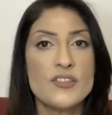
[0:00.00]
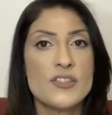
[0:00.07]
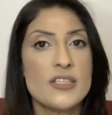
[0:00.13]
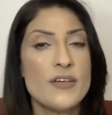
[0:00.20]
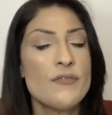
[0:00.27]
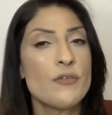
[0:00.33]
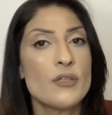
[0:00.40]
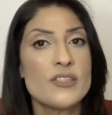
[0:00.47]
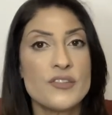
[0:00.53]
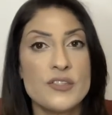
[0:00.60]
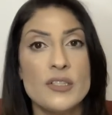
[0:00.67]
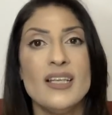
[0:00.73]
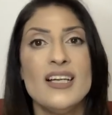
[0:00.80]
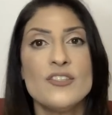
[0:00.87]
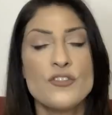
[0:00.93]
different
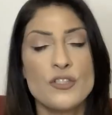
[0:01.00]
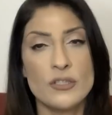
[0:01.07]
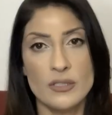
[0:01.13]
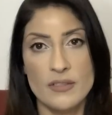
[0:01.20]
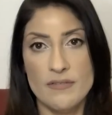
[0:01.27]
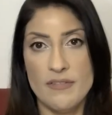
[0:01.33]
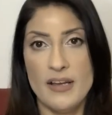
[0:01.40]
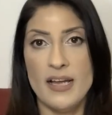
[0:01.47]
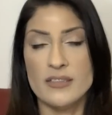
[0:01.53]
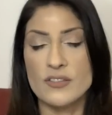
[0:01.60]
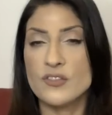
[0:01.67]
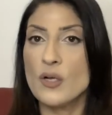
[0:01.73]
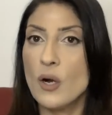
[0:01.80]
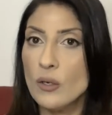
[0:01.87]
celestial events,